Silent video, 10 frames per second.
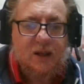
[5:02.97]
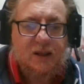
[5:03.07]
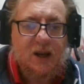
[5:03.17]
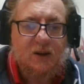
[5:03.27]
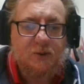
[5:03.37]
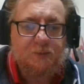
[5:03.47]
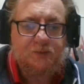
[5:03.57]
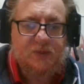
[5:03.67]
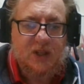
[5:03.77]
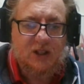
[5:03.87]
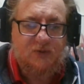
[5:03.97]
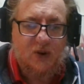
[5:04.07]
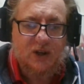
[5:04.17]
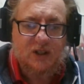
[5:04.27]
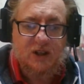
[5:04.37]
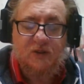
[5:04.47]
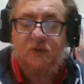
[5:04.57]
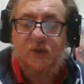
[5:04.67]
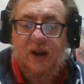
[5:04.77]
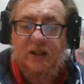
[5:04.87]
Now, there's various
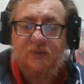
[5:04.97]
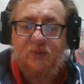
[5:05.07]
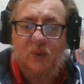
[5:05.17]
effective